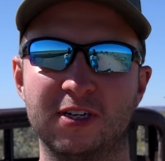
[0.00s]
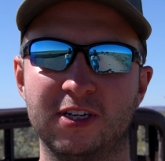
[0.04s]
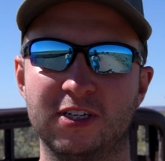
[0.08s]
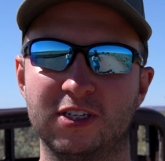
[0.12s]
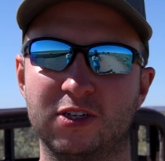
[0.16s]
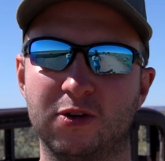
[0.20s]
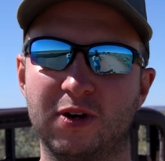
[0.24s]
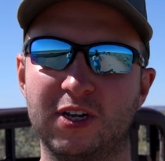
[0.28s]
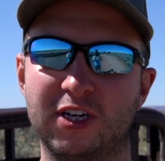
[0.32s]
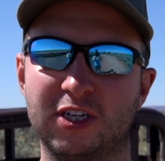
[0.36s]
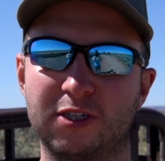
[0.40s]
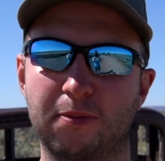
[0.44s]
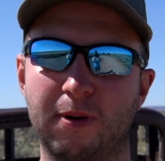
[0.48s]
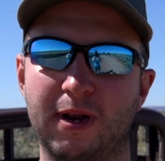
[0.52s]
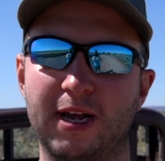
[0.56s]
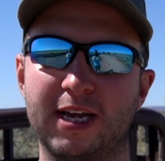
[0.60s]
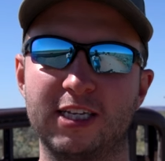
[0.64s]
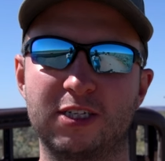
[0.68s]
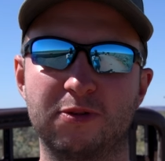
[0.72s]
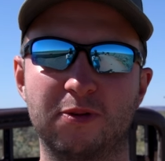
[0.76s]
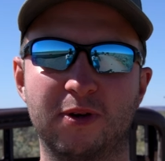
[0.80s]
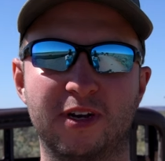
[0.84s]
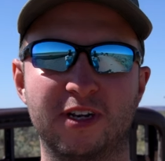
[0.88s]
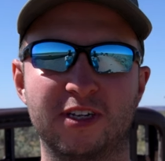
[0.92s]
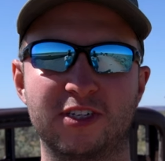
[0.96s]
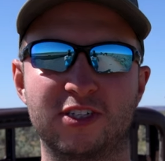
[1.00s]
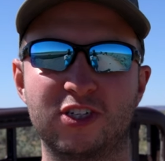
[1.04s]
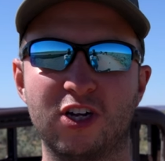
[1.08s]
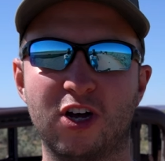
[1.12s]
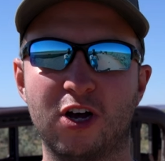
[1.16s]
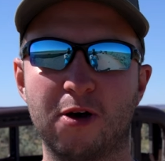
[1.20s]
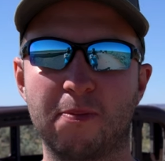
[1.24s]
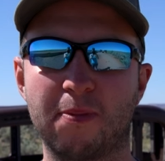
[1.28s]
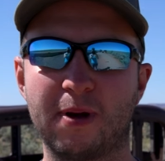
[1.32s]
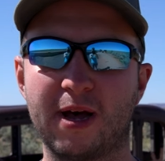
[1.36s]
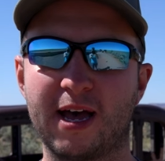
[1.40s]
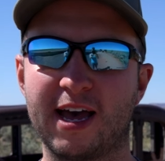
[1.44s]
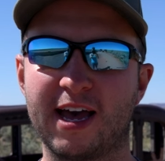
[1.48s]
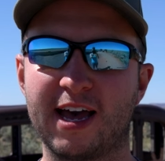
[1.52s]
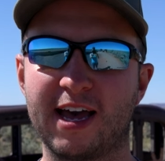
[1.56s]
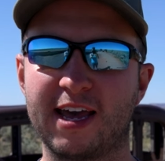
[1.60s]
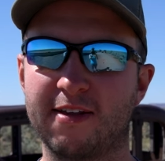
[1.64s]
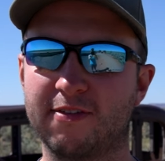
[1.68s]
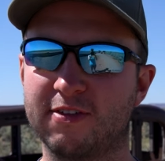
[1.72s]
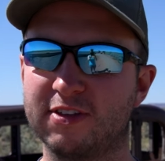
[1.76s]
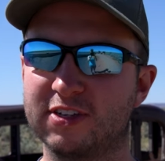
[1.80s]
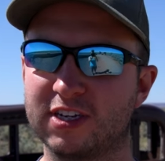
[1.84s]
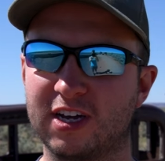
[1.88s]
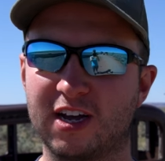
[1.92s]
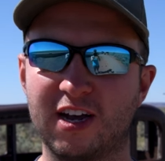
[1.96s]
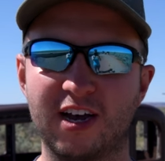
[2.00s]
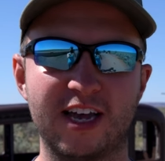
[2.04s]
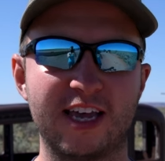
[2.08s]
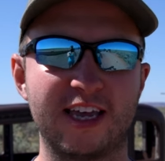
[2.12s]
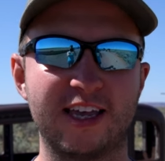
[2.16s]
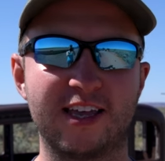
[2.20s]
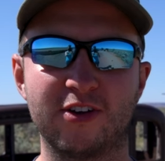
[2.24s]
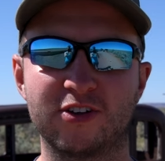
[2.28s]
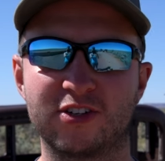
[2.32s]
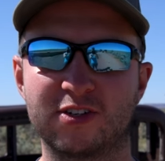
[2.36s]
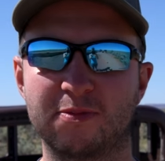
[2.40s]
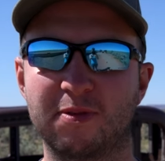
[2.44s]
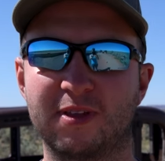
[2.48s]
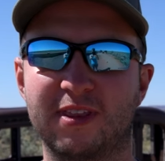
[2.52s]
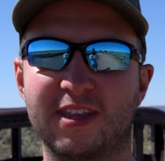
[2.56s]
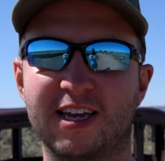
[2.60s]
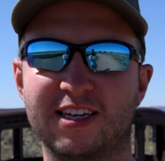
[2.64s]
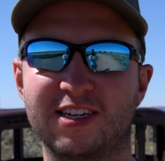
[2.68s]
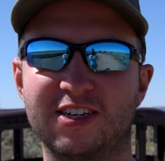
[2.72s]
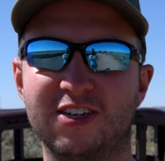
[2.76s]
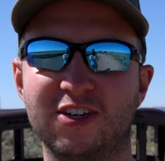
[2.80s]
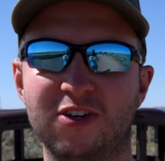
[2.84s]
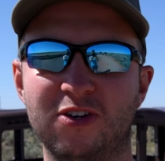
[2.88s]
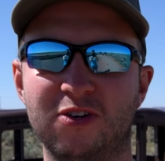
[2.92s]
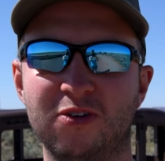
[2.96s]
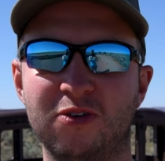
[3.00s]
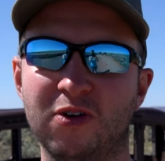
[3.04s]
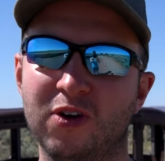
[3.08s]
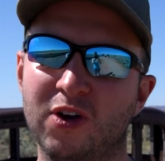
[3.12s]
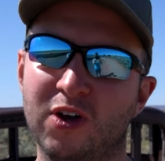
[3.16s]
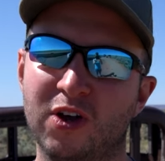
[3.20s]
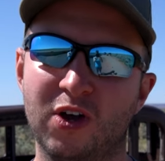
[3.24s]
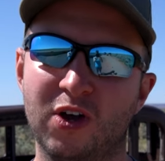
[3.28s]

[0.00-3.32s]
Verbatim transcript: So at each place, we're going to stop. And if there's a hike or something there to do,